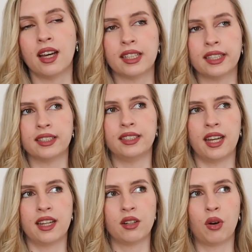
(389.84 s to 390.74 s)

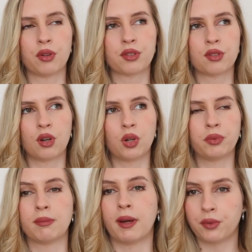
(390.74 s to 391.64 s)
Then also
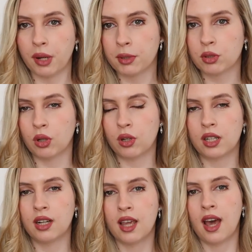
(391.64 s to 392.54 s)
with my
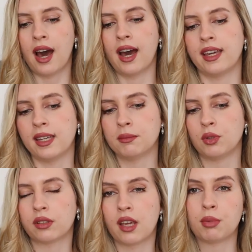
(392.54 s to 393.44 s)
repertoire, I am
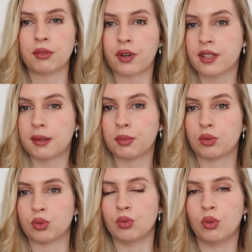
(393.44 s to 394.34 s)
not able, for
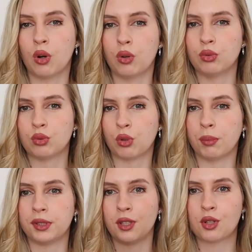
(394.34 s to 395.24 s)
example, to go to
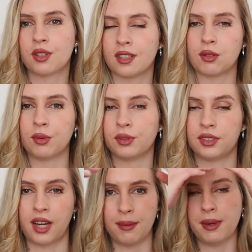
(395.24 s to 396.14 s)
competitions and all the
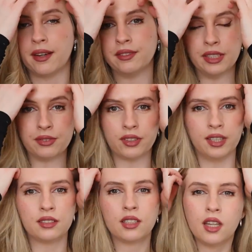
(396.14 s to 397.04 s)
time have
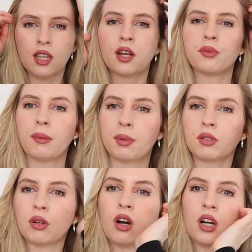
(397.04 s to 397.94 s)
different
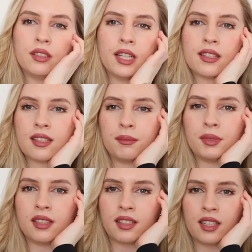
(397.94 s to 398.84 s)
repertoire. That's
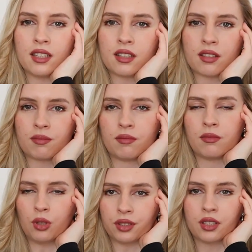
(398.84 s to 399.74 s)
something that is
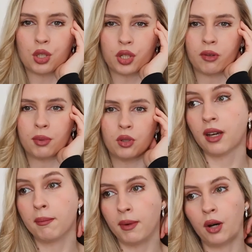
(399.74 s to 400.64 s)
not achievable with
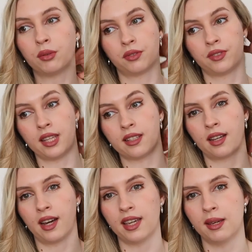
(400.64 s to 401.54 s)
the amount of things
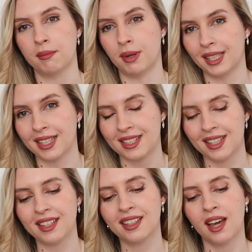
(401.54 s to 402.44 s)
I am
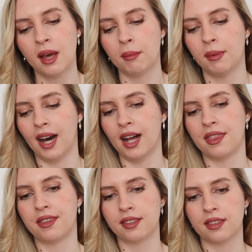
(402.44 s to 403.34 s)
balancing.
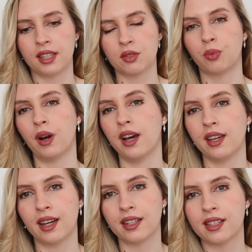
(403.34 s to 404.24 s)
But that's
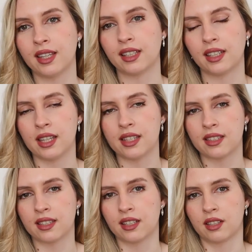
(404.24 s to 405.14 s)
why I think
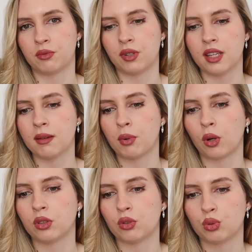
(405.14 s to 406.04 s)
it's really
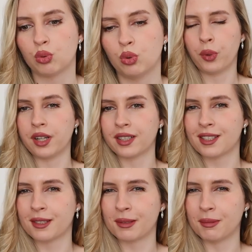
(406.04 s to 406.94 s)
important to work
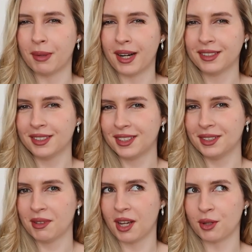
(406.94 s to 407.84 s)

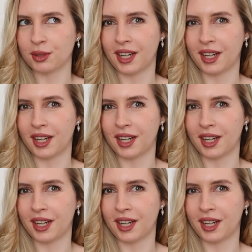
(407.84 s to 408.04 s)
smarter and not